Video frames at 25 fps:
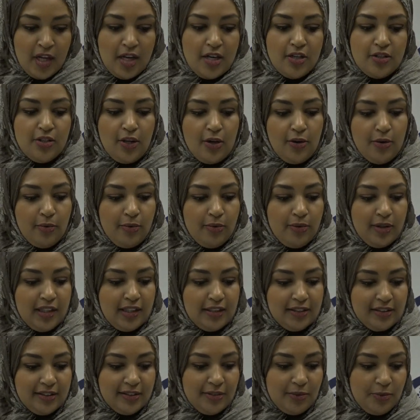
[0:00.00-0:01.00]
So
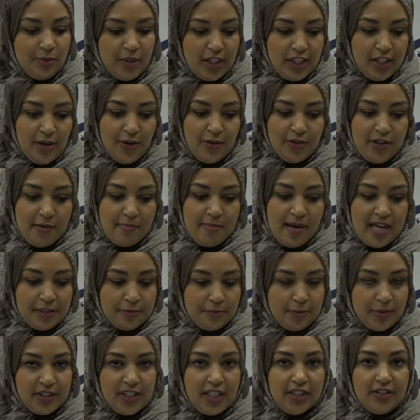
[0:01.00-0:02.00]
we know the
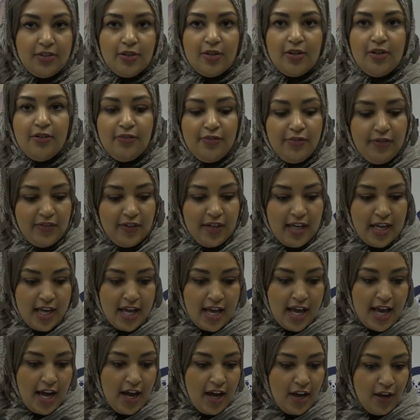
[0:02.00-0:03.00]
best predictor of
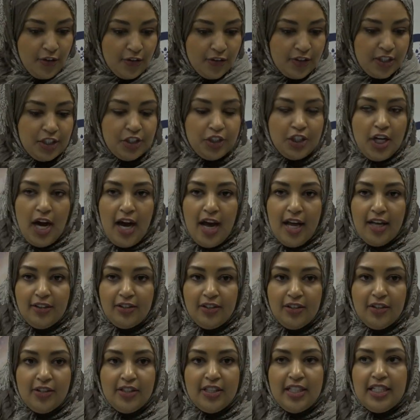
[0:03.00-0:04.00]
healthy
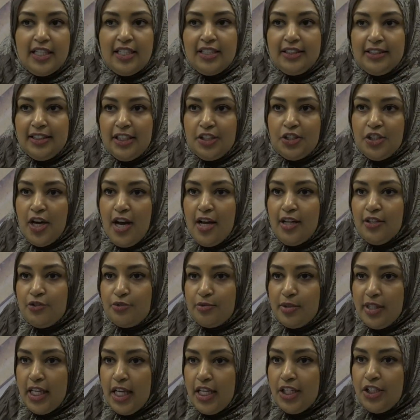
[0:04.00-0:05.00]
childhood is the child's
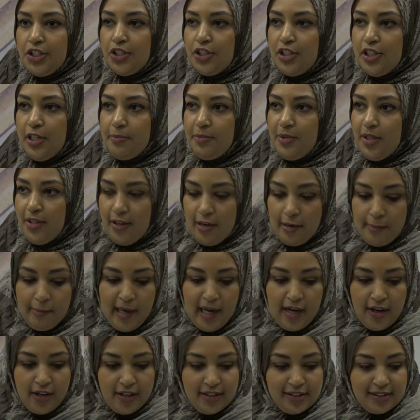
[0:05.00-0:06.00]
relationship to their
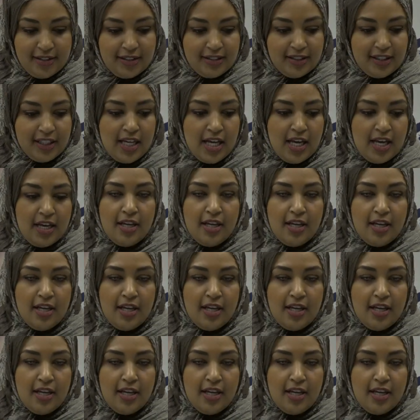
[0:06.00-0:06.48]
parents.